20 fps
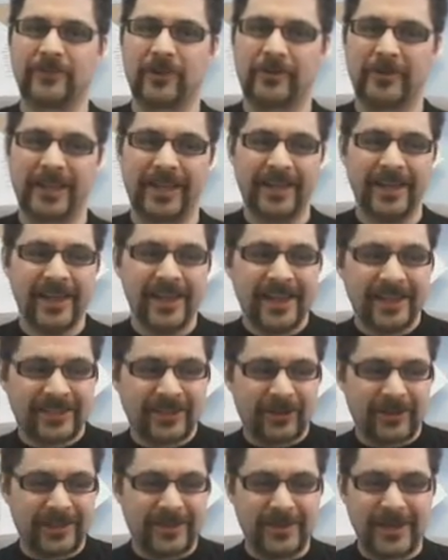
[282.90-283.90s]
for me.
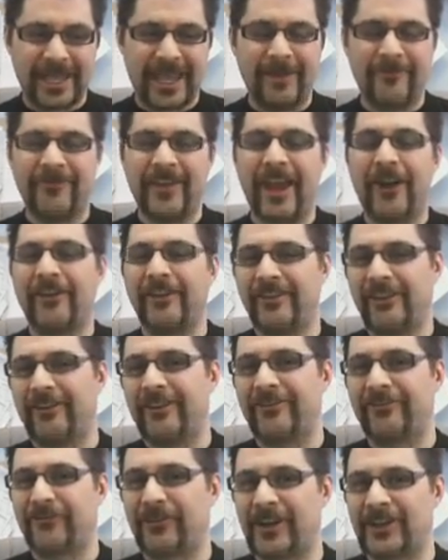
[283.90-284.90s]
So it became very,
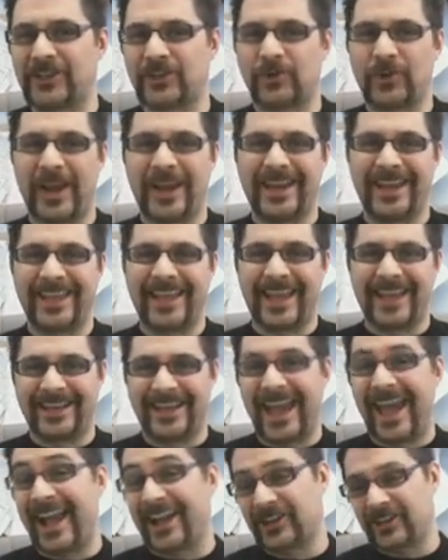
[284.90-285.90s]
very frustrating,
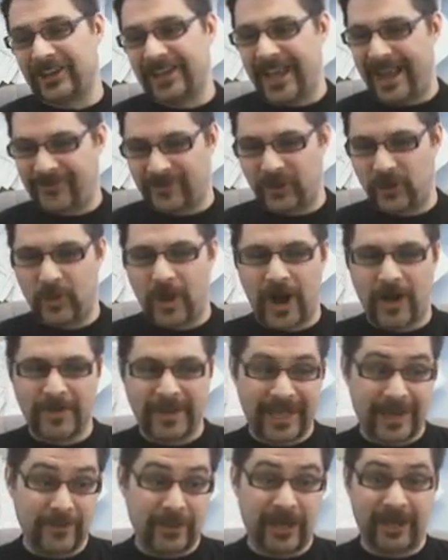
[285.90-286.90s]
and actually after a while
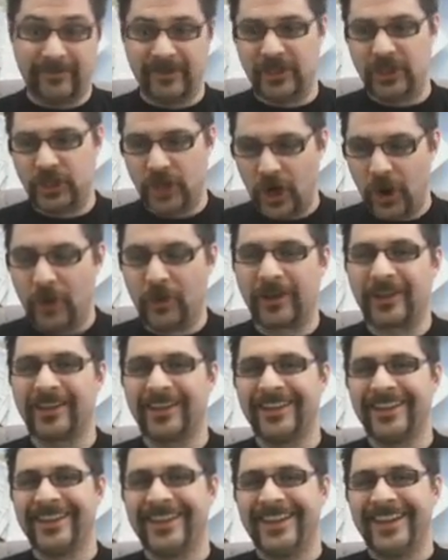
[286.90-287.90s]
became kind of a joke.
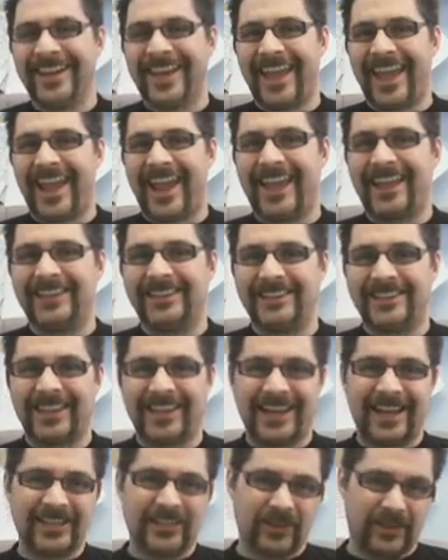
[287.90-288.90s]
And
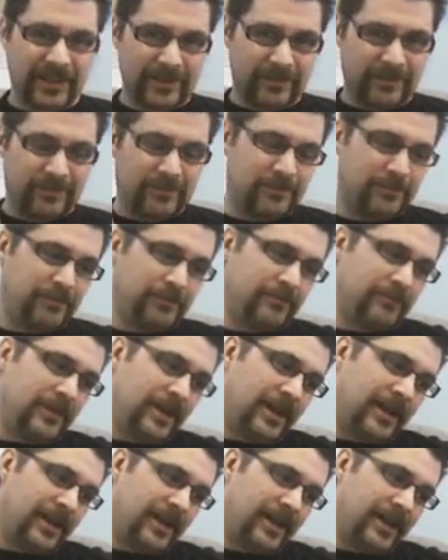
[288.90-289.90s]
then I started
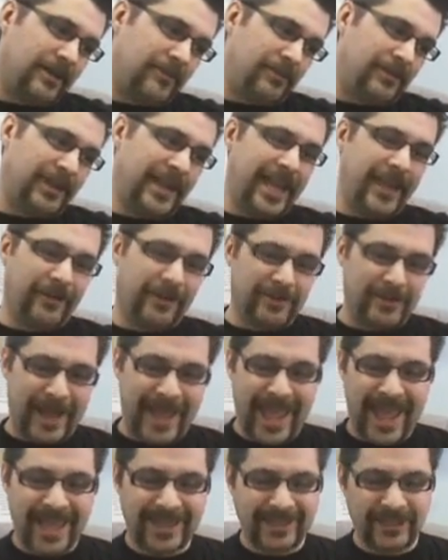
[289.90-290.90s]
playing in
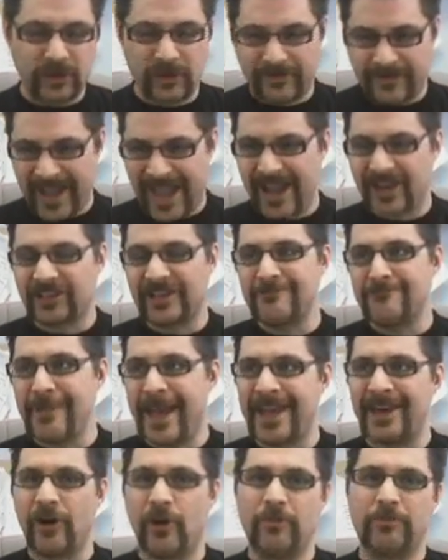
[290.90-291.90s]
my head, if I actually
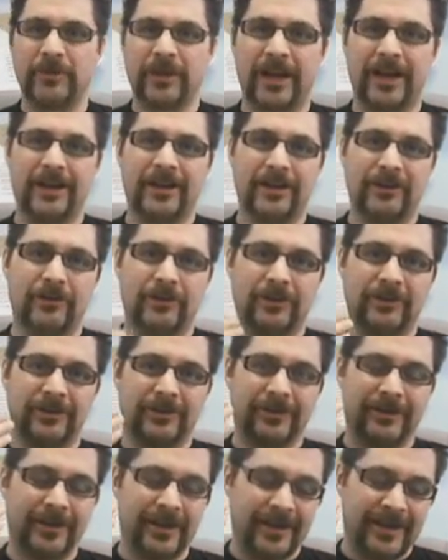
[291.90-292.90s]
met Oprah
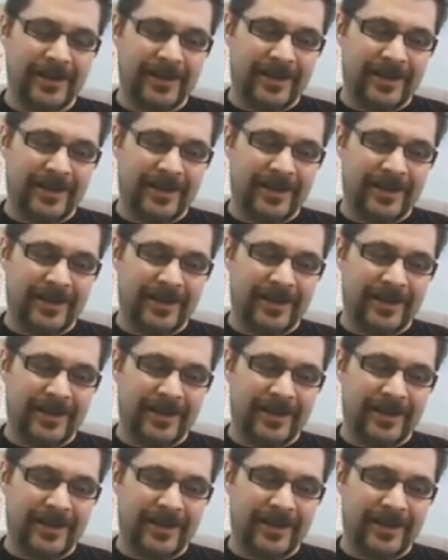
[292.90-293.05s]
or